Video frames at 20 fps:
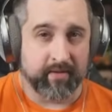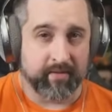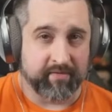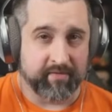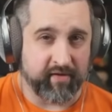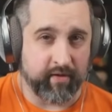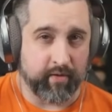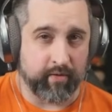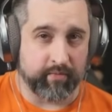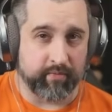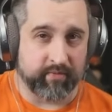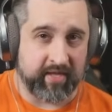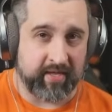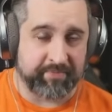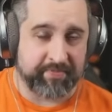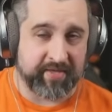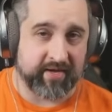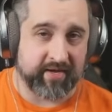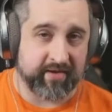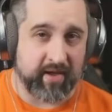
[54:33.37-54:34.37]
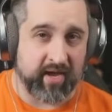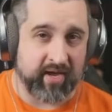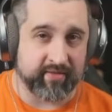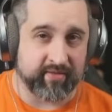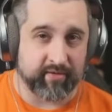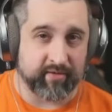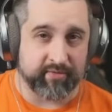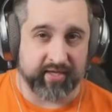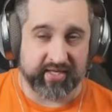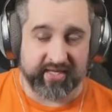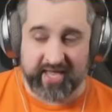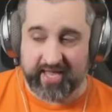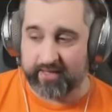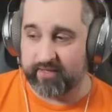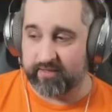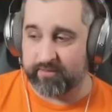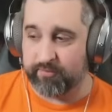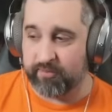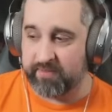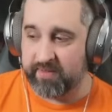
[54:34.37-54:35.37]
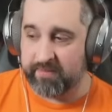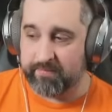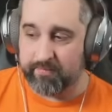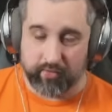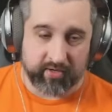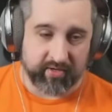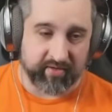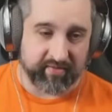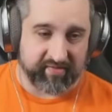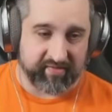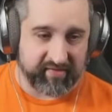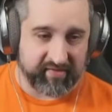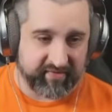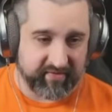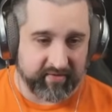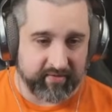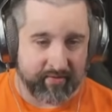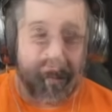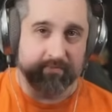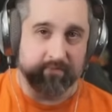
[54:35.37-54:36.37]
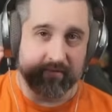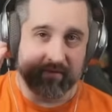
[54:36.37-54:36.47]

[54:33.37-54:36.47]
So keep that in mind, though, that Caitlyn will be more consistent.